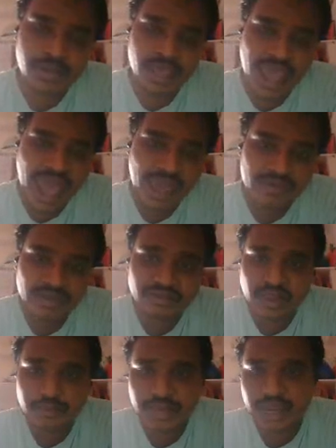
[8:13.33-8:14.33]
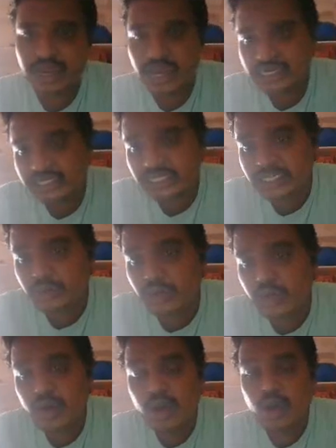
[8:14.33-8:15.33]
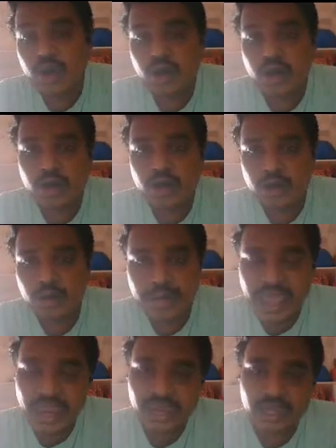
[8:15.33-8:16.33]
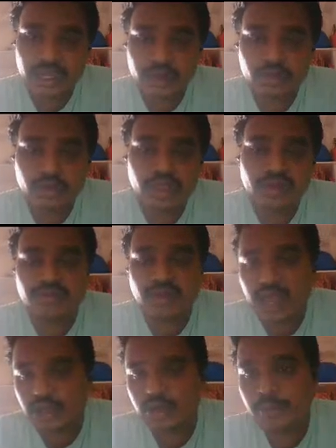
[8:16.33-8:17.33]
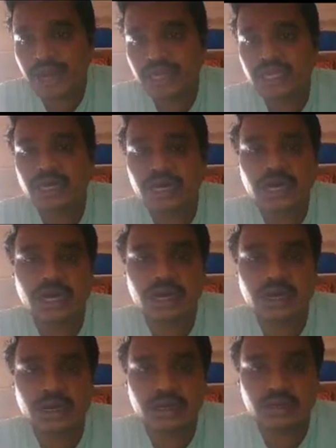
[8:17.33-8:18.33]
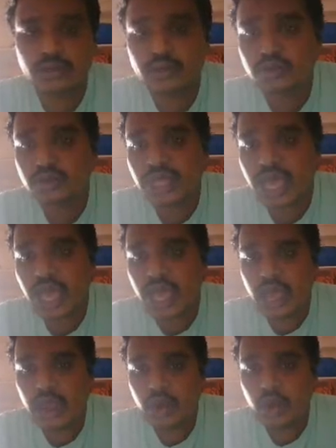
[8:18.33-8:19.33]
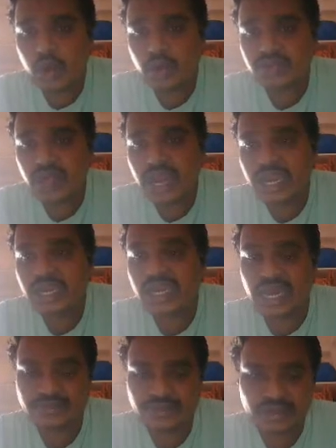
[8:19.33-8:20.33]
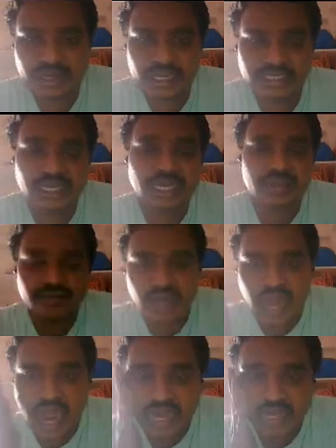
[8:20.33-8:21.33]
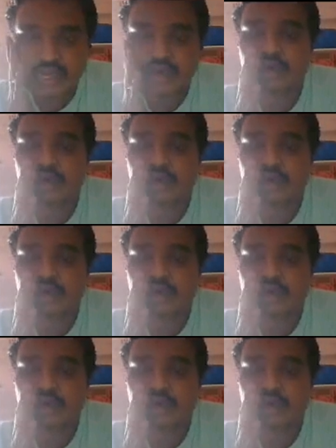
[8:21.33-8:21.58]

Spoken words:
it will be having some tendency to made into the flocco, but due to the low solid concentration, it will not